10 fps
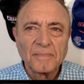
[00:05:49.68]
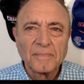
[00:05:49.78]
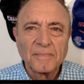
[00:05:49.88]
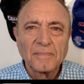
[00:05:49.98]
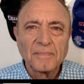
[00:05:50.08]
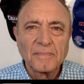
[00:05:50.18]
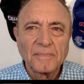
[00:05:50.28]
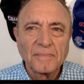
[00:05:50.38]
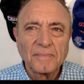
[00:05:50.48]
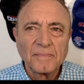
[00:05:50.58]

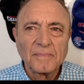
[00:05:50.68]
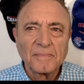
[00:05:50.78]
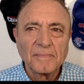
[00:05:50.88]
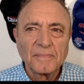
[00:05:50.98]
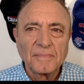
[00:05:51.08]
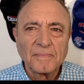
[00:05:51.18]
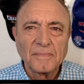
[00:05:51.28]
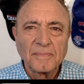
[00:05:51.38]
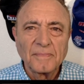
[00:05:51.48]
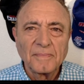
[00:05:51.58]

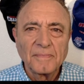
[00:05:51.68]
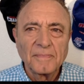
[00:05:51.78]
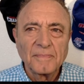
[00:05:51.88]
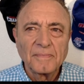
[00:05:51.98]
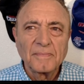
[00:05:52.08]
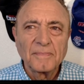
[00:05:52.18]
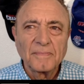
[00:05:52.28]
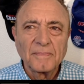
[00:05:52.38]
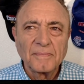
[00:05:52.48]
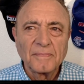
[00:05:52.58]

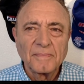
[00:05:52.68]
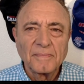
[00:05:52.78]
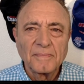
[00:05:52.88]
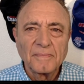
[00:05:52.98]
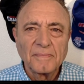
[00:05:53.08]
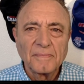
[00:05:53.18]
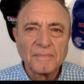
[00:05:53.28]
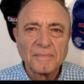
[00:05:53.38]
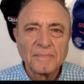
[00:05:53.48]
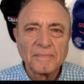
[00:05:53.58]

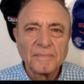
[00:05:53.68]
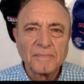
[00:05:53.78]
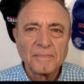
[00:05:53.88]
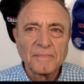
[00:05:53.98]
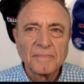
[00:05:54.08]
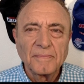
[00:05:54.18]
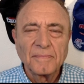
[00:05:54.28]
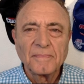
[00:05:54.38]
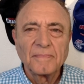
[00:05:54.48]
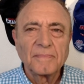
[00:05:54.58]

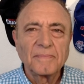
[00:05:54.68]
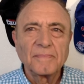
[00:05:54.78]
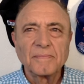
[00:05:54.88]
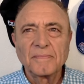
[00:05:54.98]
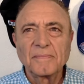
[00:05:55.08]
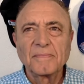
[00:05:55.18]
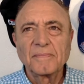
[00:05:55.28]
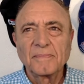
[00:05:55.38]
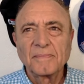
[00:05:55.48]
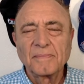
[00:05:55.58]

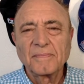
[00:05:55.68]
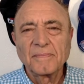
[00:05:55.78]
No words are spoken by the person on screen.